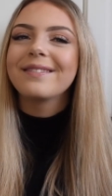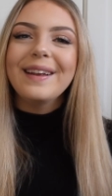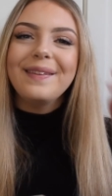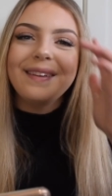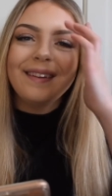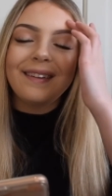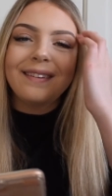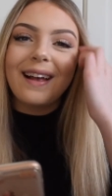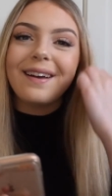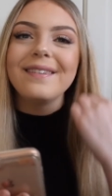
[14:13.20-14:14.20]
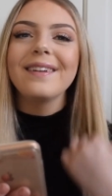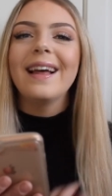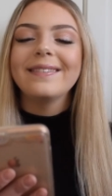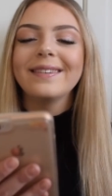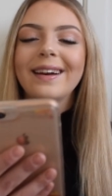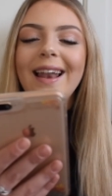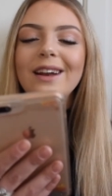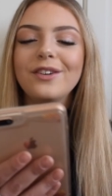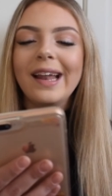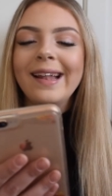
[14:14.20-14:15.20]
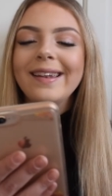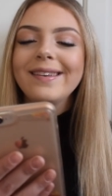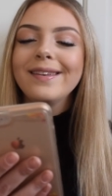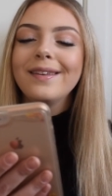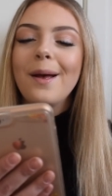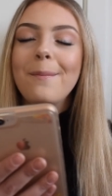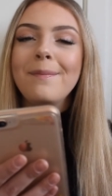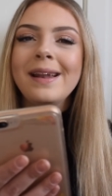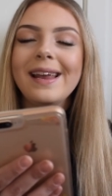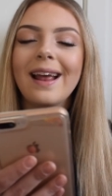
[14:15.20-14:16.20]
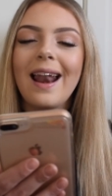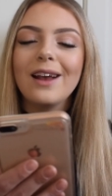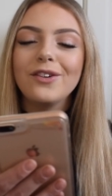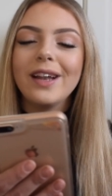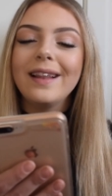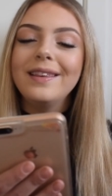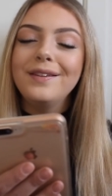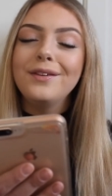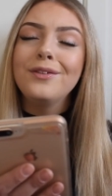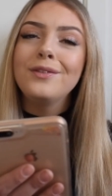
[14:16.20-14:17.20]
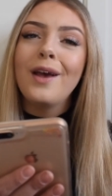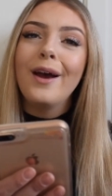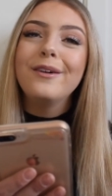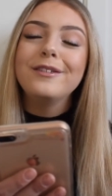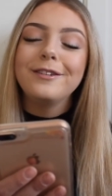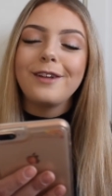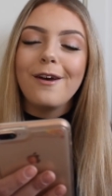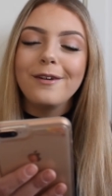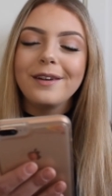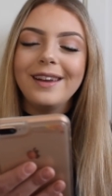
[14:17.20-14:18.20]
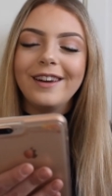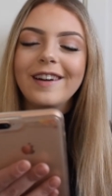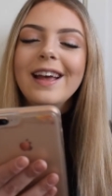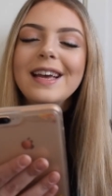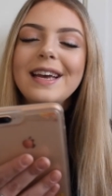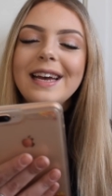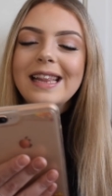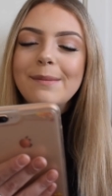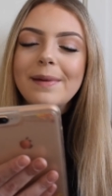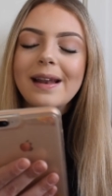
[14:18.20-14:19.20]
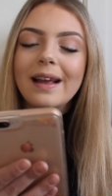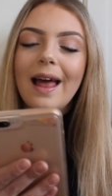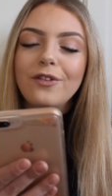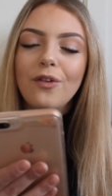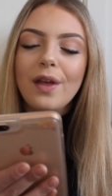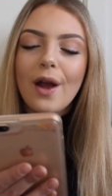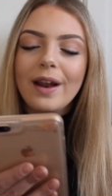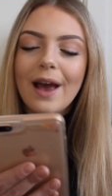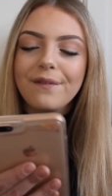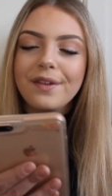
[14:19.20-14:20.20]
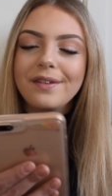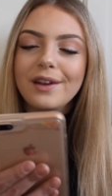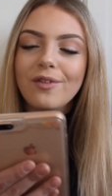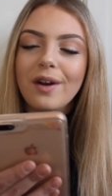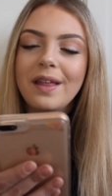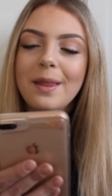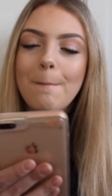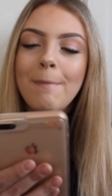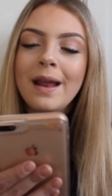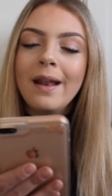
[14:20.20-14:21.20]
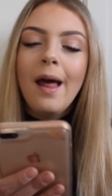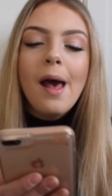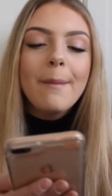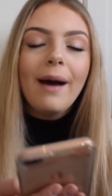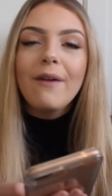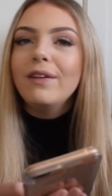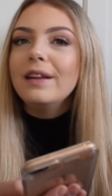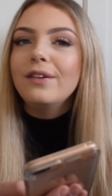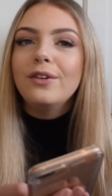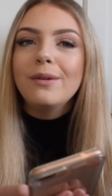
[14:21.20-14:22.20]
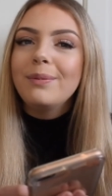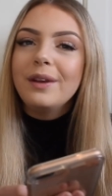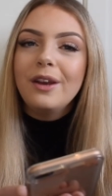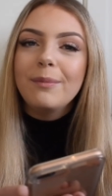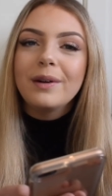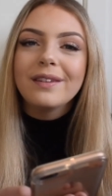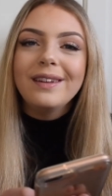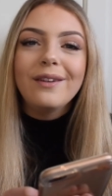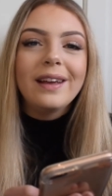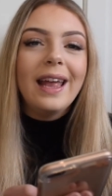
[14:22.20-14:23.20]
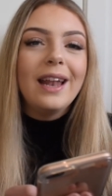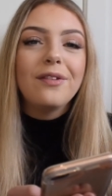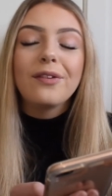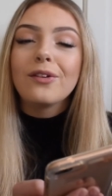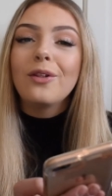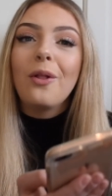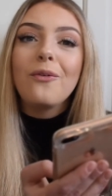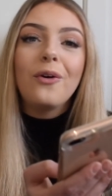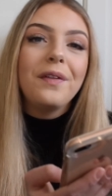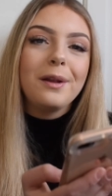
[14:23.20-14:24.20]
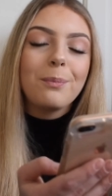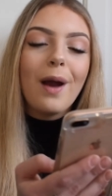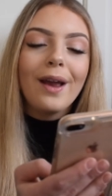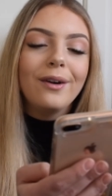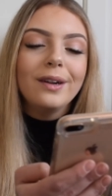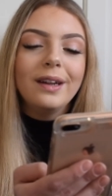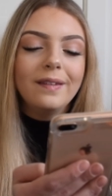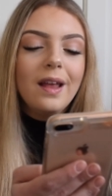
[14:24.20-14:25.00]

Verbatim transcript: This is the second to last collection, and this is the mini collection, and this is so so cute. In the mini collection they only have the citron and the mint, but I think this is super cute because little kids just love all these bright colours.